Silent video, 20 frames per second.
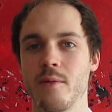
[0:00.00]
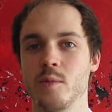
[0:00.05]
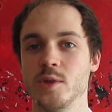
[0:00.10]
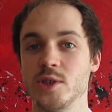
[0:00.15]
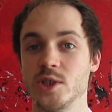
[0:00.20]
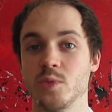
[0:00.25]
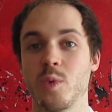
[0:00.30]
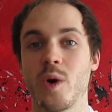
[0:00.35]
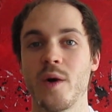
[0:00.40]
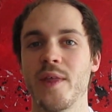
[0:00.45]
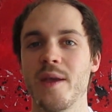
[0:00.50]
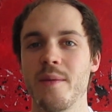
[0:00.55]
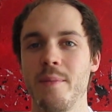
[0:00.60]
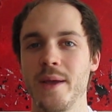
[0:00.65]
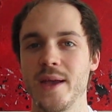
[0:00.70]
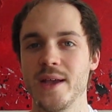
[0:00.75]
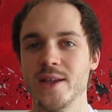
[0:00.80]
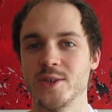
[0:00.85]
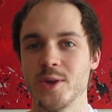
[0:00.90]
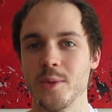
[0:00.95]
which is why they
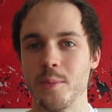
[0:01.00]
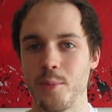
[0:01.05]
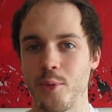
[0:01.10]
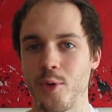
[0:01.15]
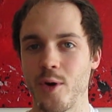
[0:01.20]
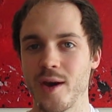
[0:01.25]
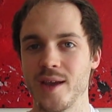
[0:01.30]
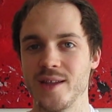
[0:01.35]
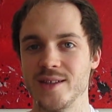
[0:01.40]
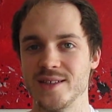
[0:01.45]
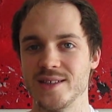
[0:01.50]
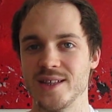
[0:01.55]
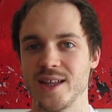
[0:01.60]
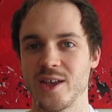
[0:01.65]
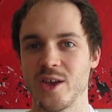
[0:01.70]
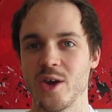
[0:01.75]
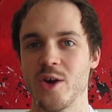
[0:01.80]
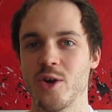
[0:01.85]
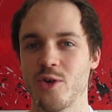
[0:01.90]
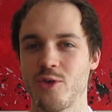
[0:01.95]
appear so bright as they
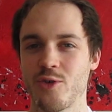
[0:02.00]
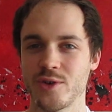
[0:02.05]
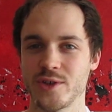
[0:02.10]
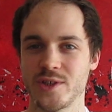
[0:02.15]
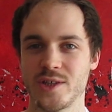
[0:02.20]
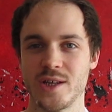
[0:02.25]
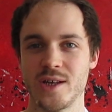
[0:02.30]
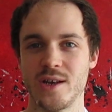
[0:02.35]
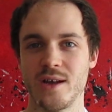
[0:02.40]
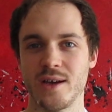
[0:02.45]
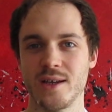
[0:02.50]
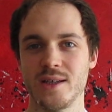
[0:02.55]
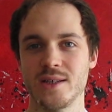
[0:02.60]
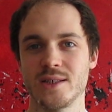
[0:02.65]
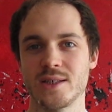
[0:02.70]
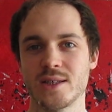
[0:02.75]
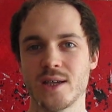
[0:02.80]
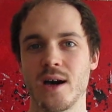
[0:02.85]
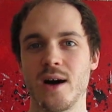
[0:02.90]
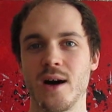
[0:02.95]
go across the night
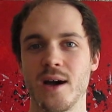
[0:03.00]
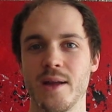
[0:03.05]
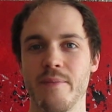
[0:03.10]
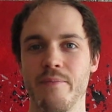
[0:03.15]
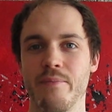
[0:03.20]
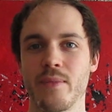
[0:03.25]
sky.